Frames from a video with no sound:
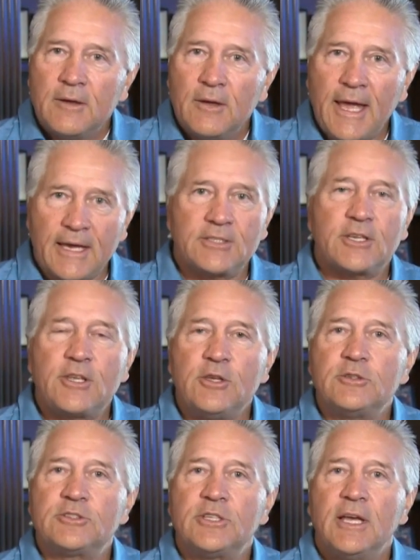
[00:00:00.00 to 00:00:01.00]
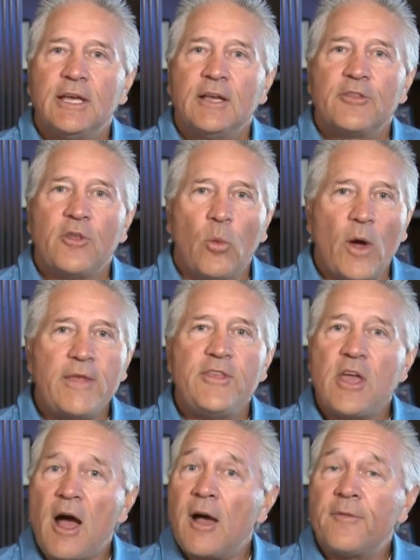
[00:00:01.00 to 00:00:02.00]
executes the way
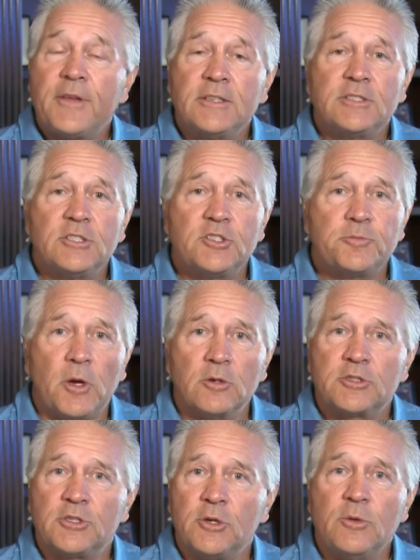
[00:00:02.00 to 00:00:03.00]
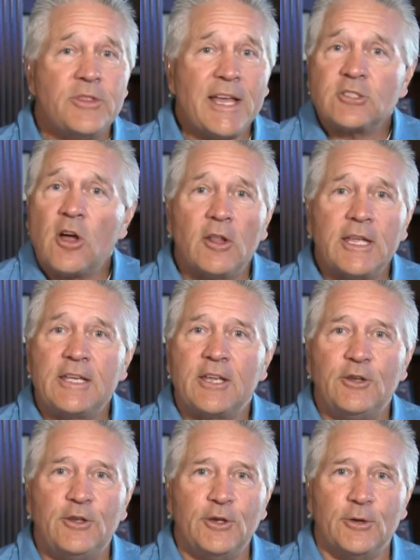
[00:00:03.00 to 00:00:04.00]
the offense is supposed to, that's all he
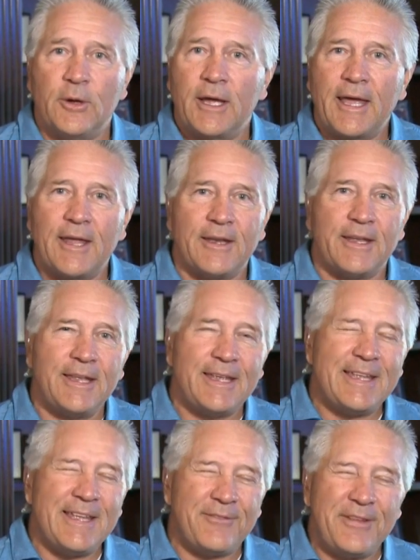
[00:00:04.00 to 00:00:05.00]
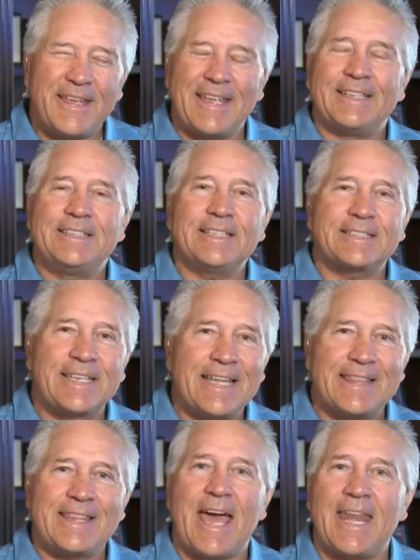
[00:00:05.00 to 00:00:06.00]
can do. And if he can just
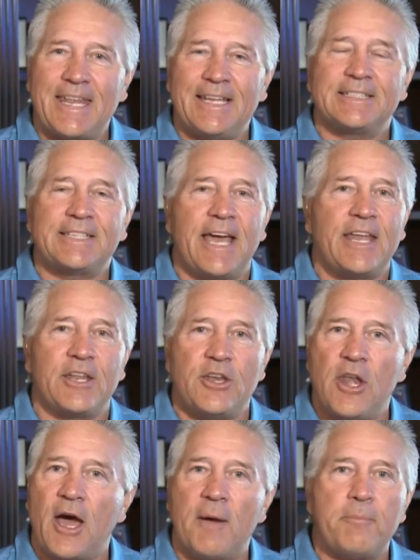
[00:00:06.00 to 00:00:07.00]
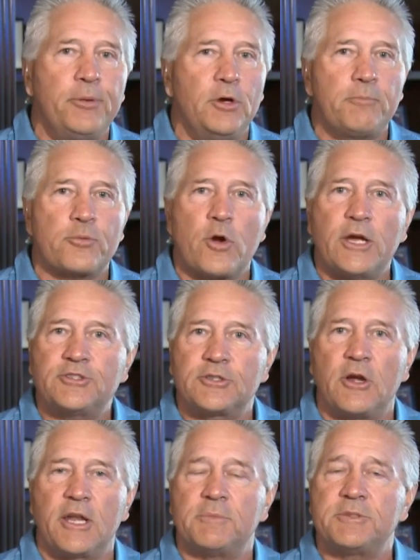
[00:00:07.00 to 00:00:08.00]
get that in his head and not put
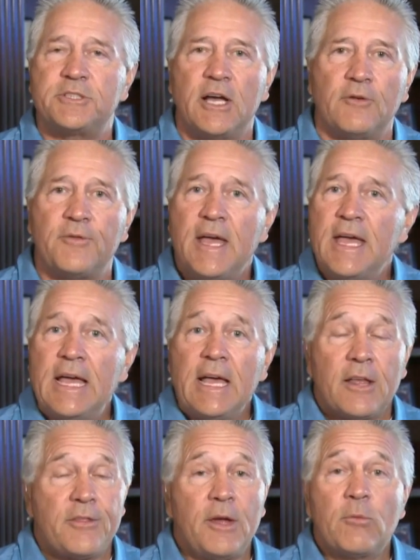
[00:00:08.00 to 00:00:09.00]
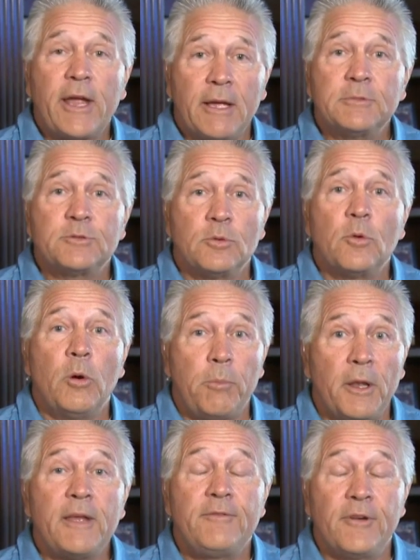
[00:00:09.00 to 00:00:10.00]
pressure on himself, the Rams will
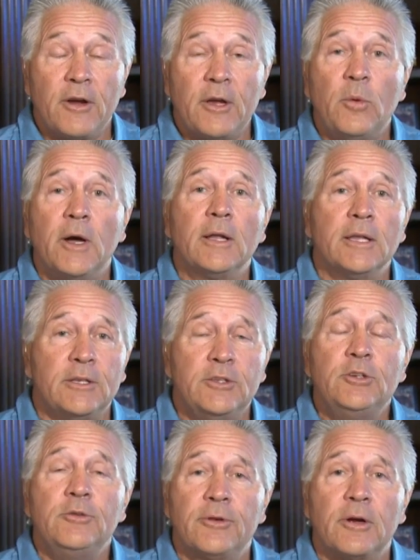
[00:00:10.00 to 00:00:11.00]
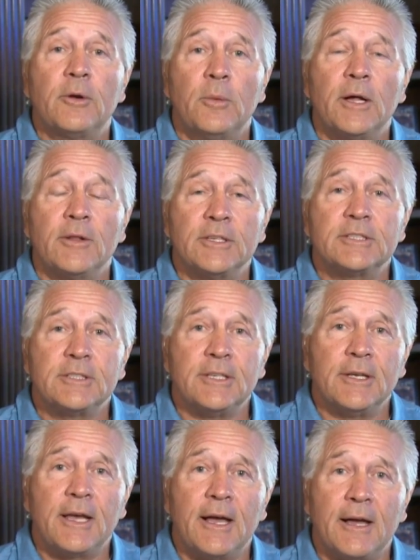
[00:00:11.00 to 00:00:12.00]
play very well and do very well this
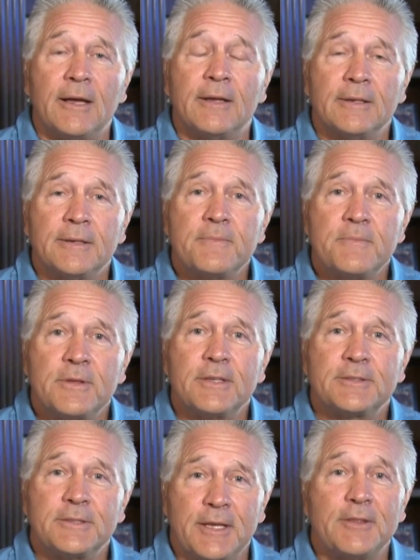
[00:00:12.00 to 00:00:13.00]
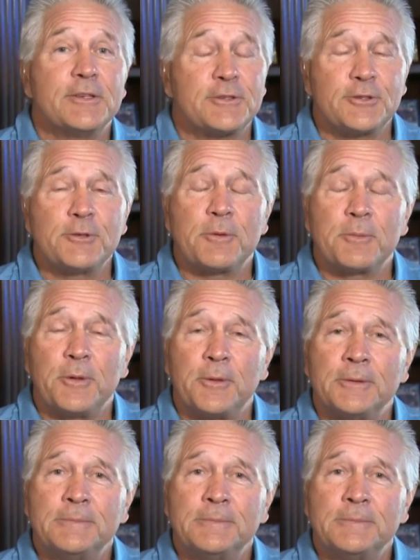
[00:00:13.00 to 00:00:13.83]
uh, this in this Super Bowl.